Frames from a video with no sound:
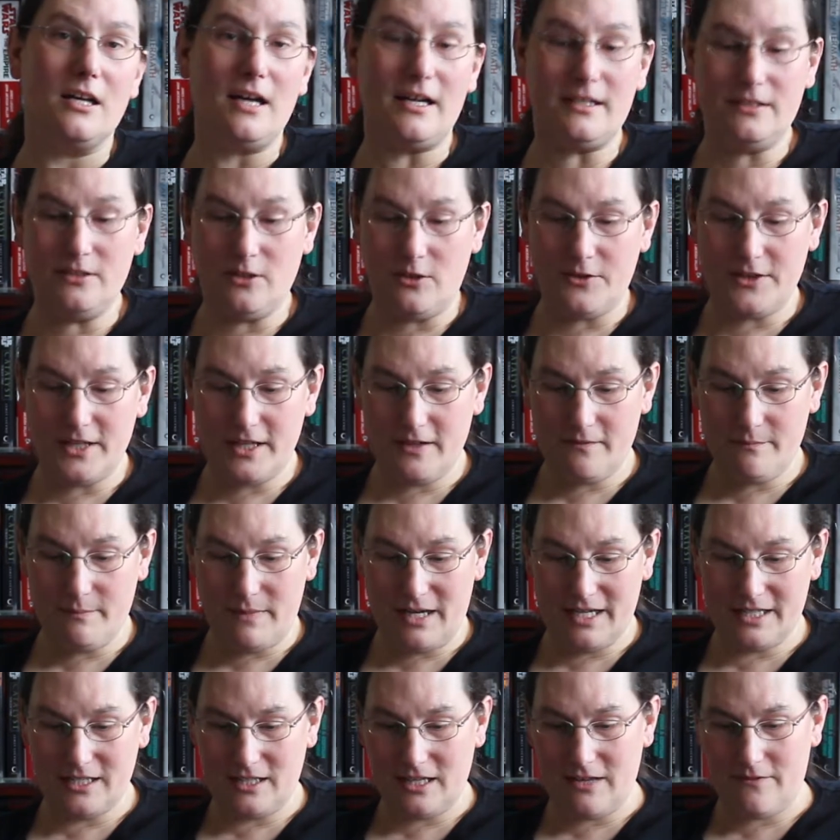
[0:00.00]
nothing of
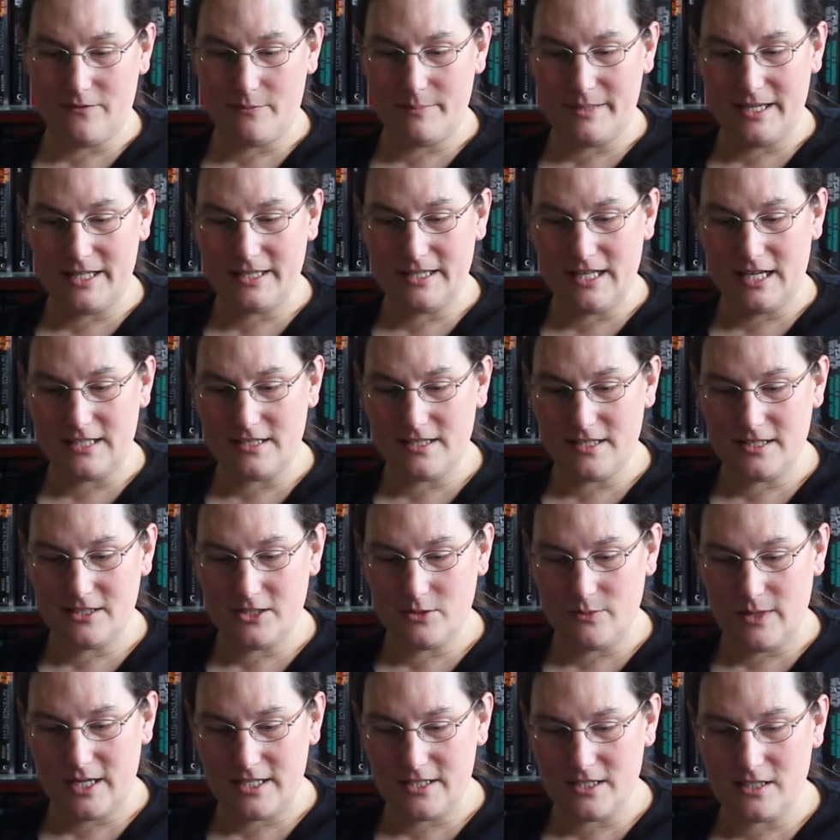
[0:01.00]
mine will ever be in that
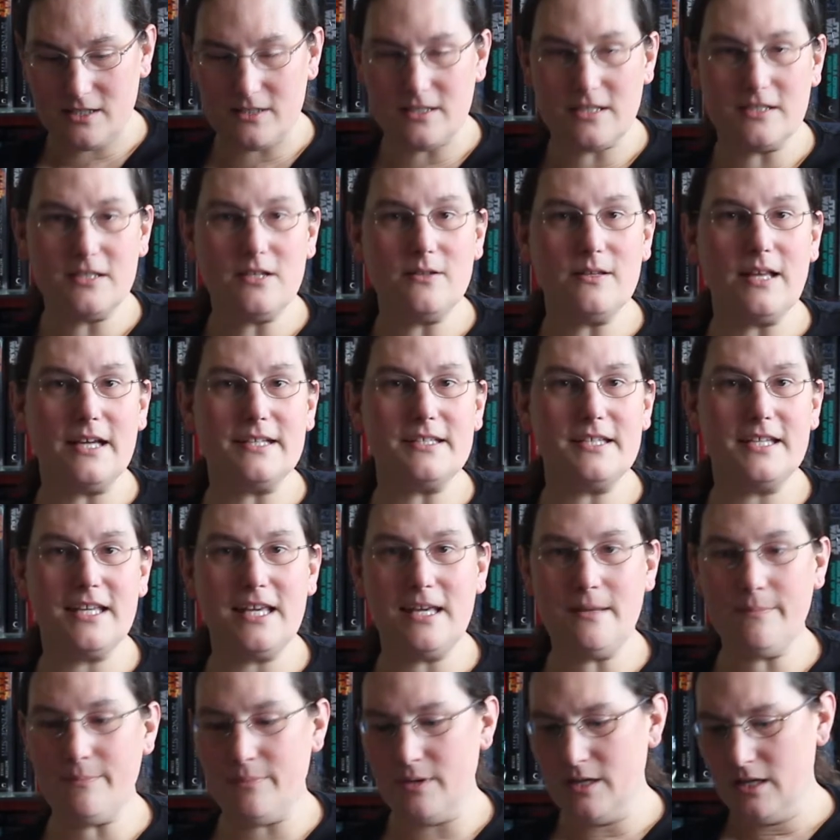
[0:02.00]
situation because I do like to
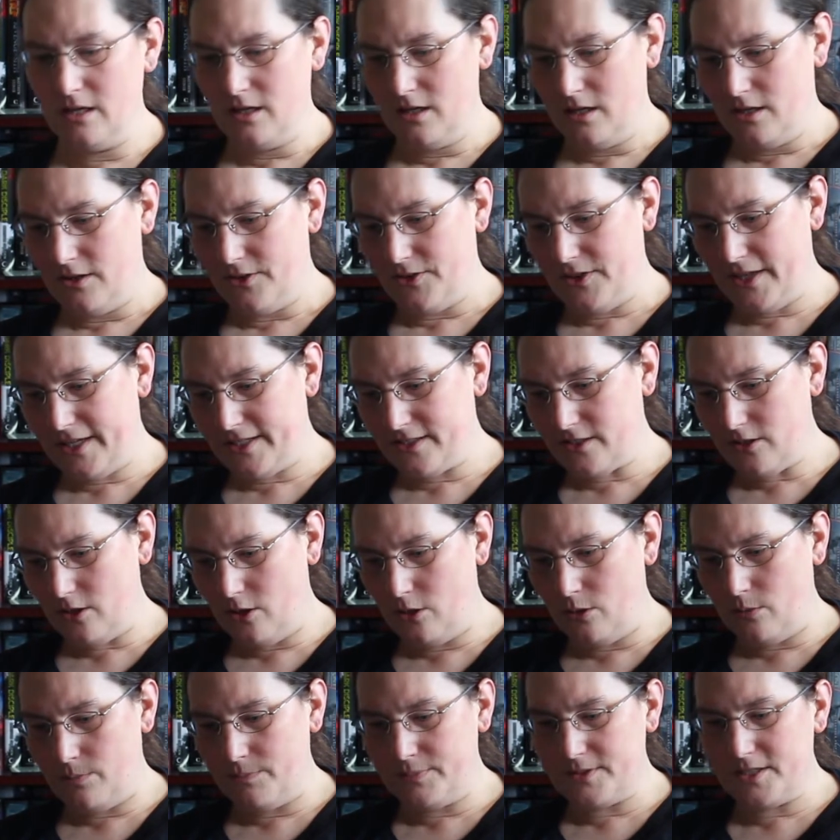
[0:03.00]
keep things
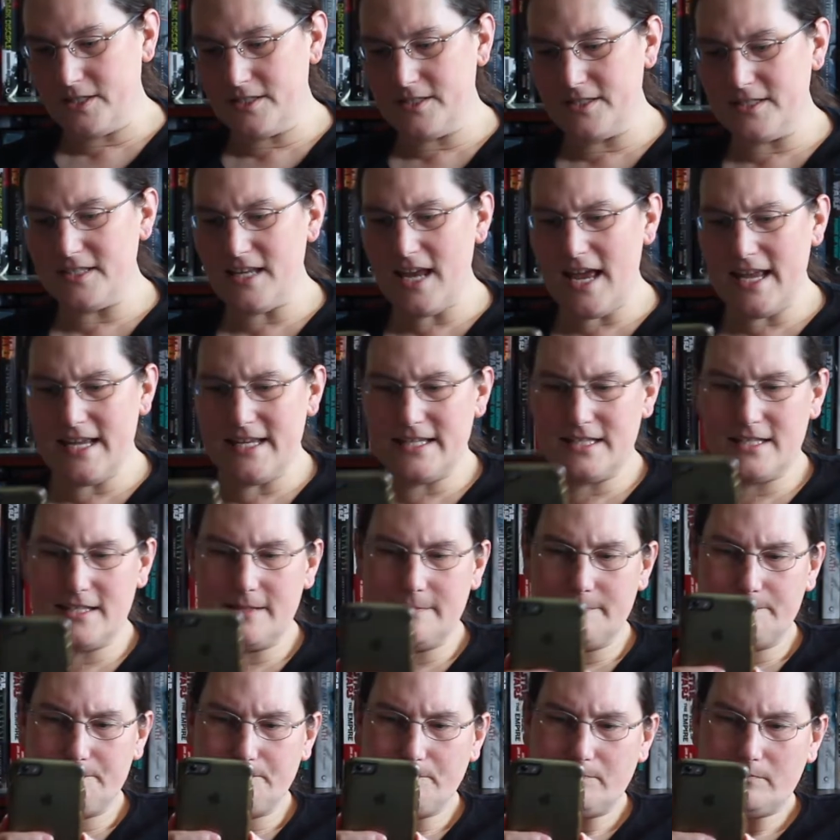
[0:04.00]
up to date.
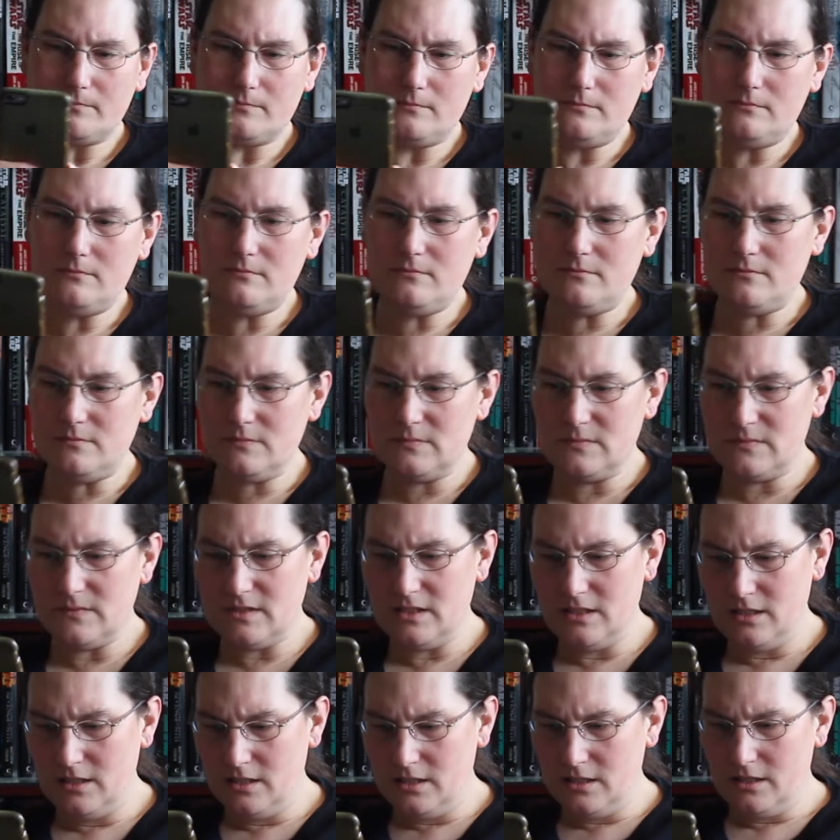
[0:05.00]

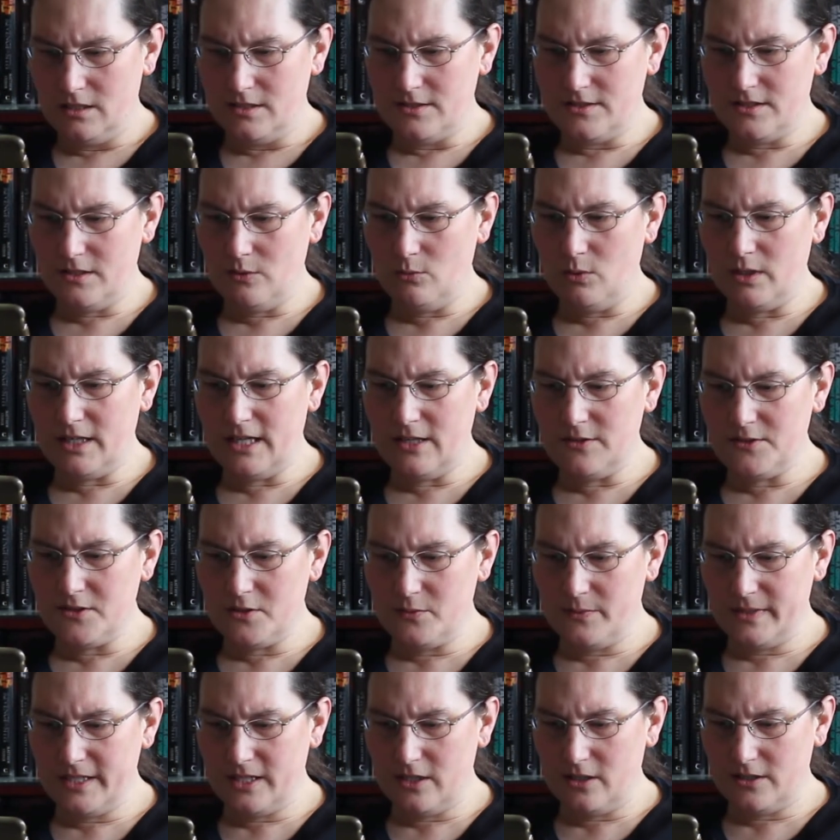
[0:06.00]
So what else
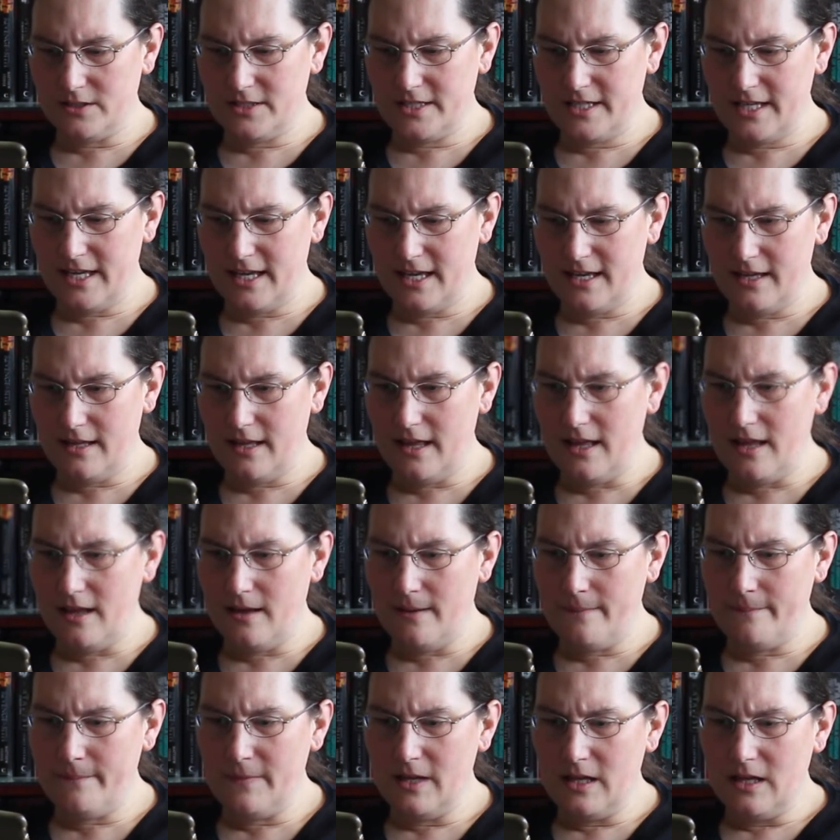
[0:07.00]
have we got here?
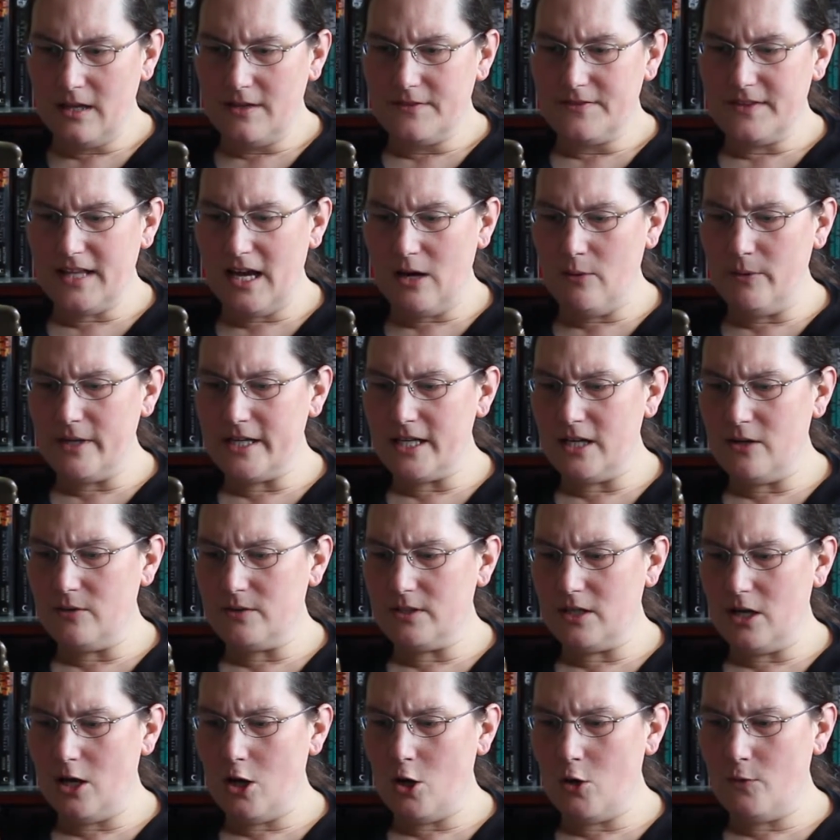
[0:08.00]
Um, now we're
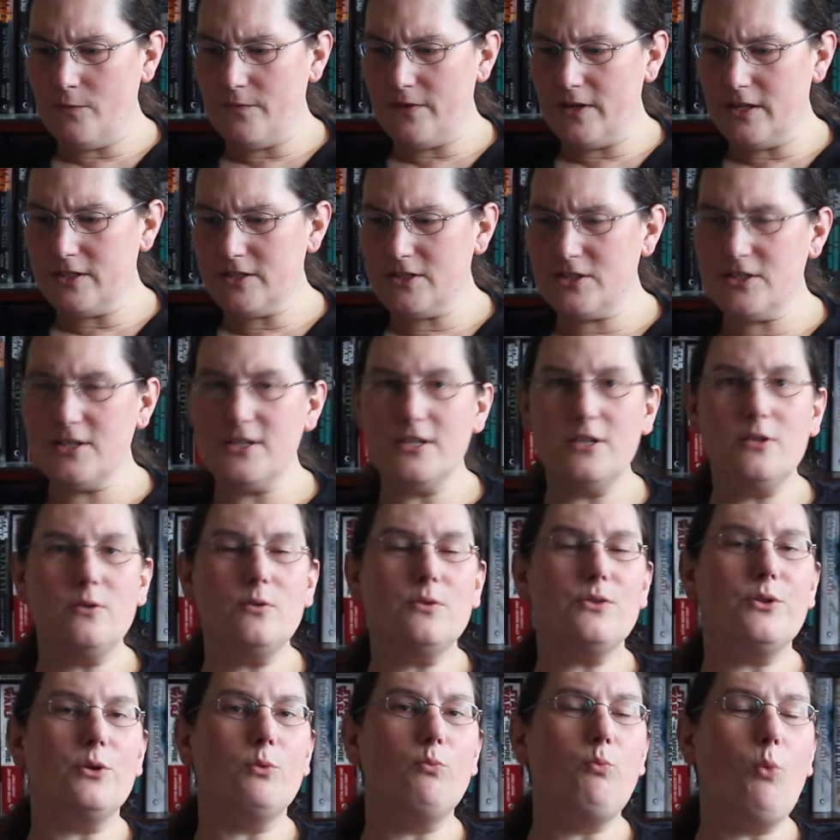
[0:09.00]
going over to
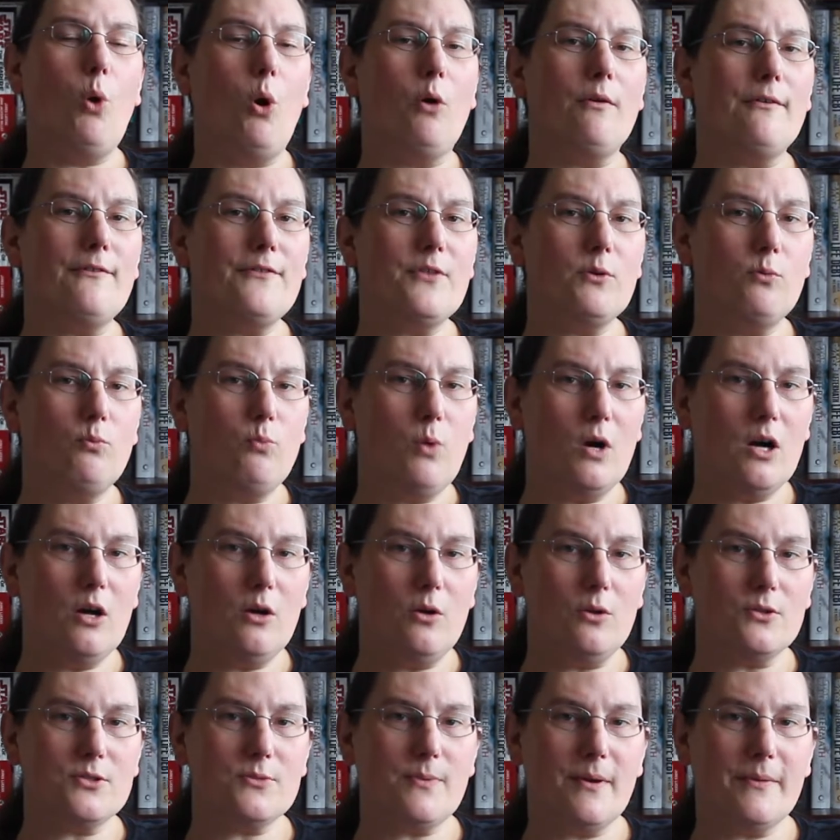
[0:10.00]
the War of the
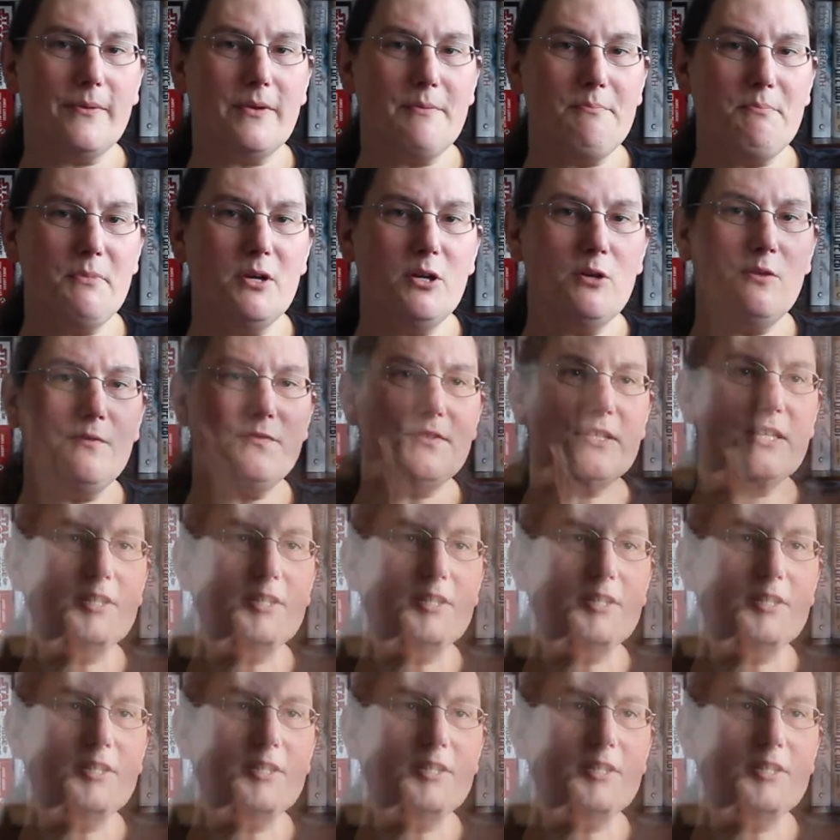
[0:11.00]
Worlds where we moved